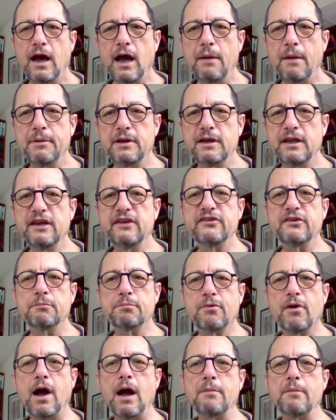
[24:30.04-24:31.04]
I mean, is
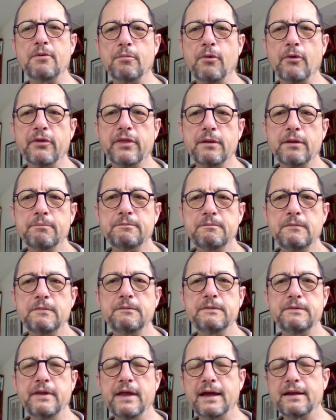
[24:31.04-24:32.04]
it probable that,
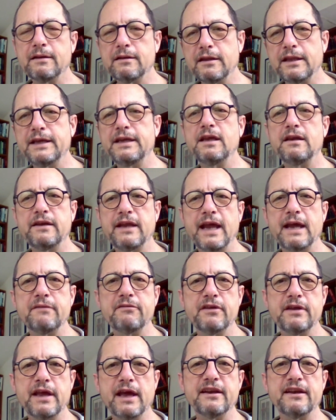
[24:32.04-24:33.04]
that Lincoln Lincoln
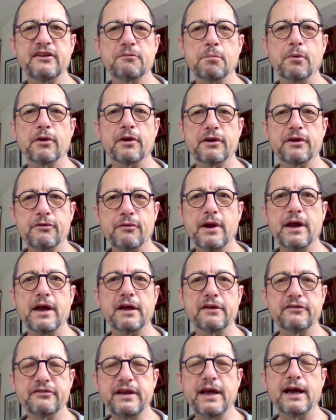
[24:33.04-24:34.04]
gave the Gettysburg
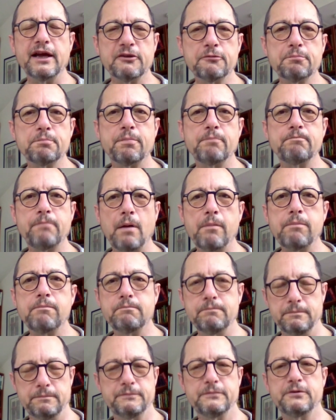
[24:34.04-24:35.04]
Address. Yeah, it's
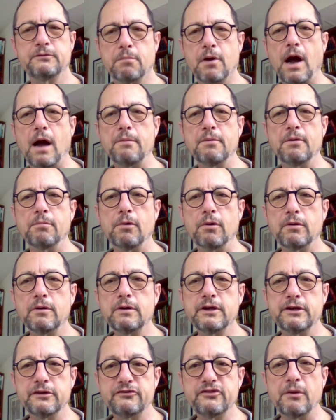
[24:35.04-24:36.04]
it's
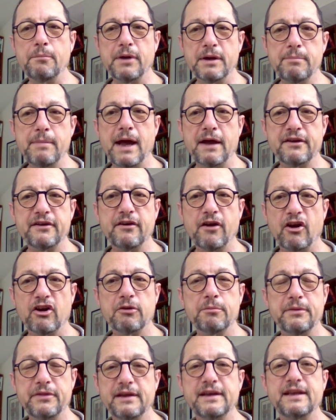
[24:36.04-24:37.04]
probable. Could somebody mount an
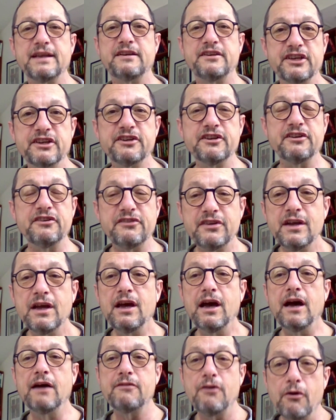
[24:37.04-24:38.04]
argument that he didn't?
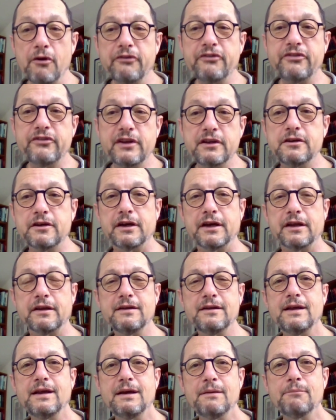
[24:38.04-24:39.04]
Of course they
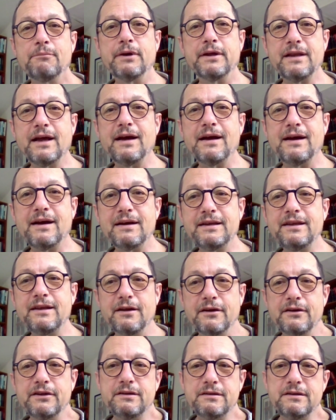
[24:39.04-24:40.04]
could. But uh, you
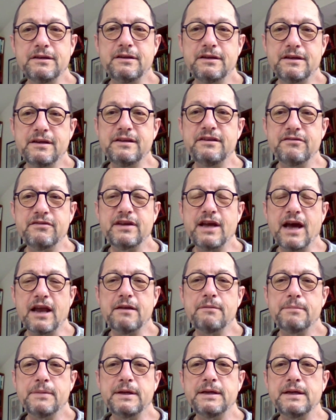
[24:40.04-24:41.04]
know, you, have
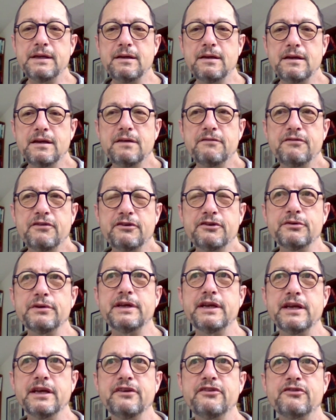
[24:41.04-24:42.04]
got to be if you're
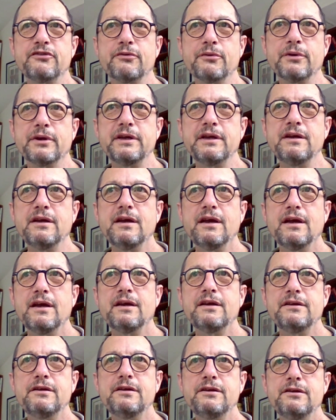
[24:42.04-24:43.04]
doing history,
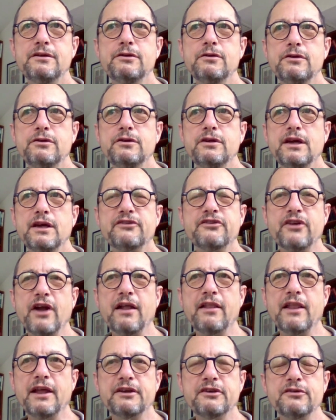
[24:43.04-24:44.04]
you, it's
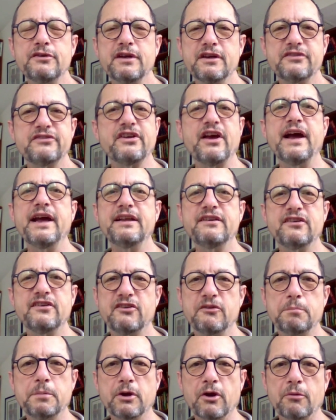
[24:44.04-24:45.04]
not like doing a science
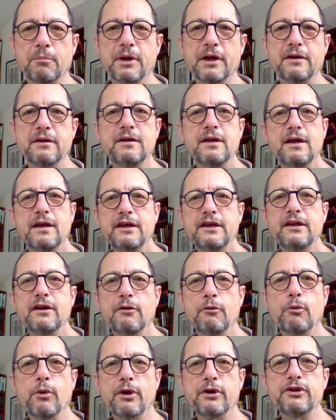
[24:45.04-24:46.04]
experiment. You
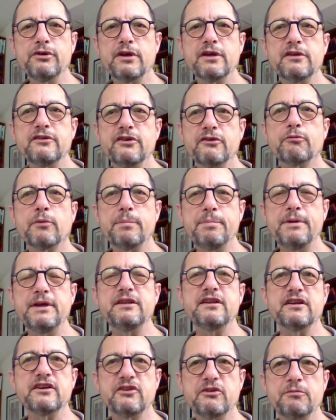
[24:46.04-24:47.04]
know, where you can just
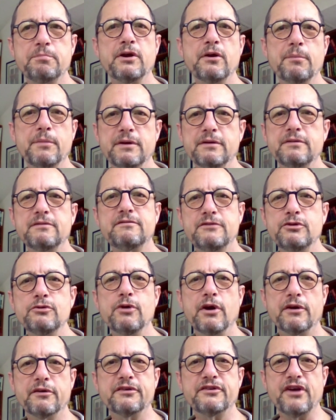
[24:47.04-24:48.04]
repeat the experiment
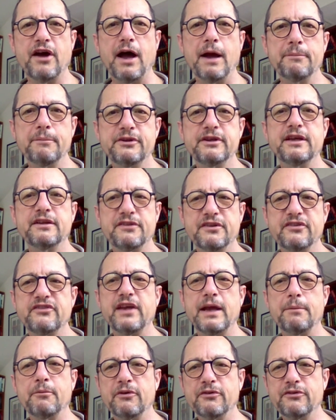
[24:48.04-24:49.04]
200 times and get the
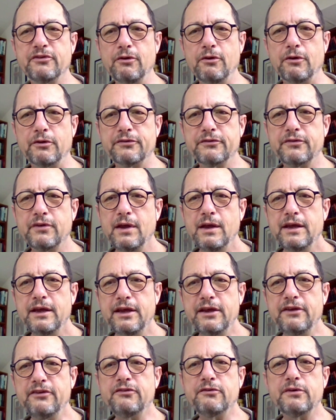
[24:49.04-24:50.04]
same results.
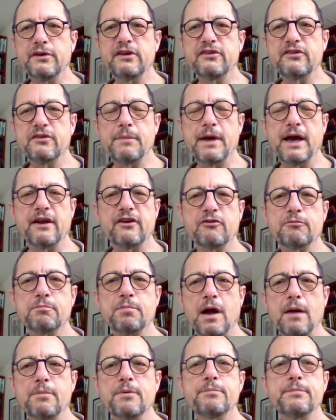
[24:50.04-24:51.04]
History is a matter of
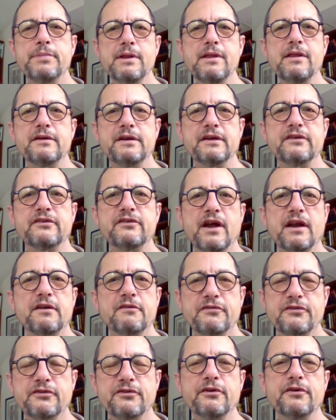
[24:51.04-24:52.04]
probabilities, not
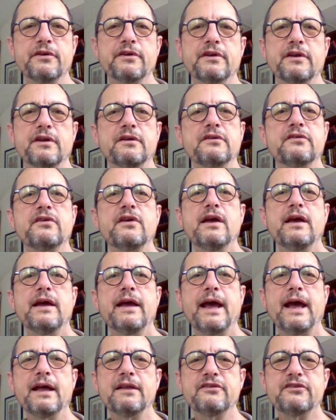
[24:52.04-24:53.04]
of certainties.
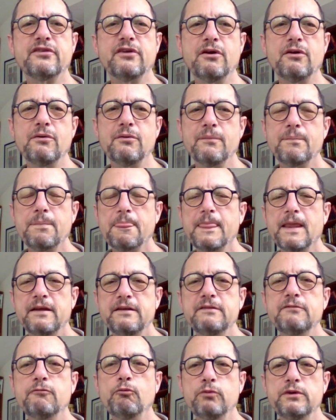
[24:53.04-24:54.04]
And so,
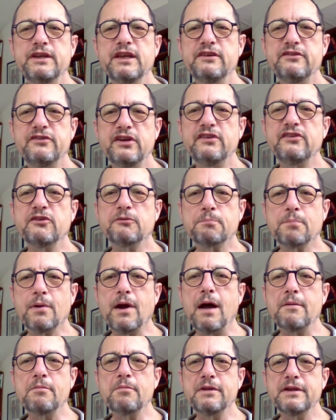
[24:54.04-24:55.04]
did Jesus
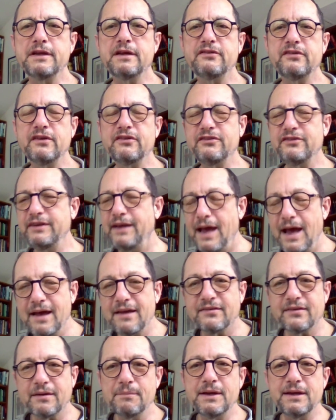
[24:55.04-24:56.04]
probably exist?
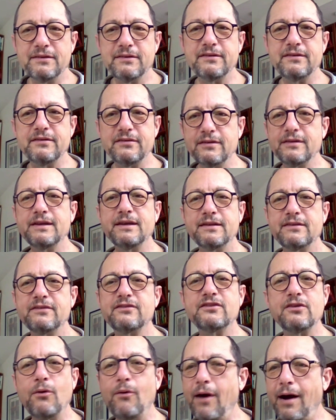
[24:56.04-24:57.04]
Yes. I mean, it's just, it's
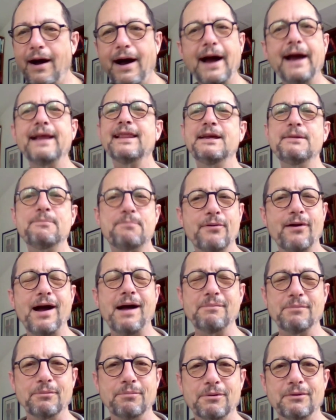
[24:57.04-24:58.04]
so highly
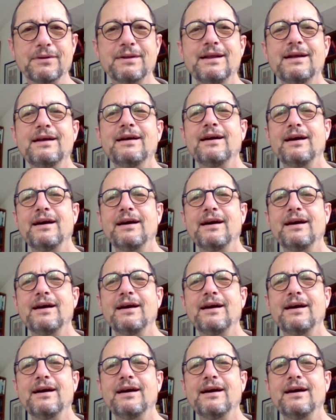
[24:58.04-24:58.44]
probable.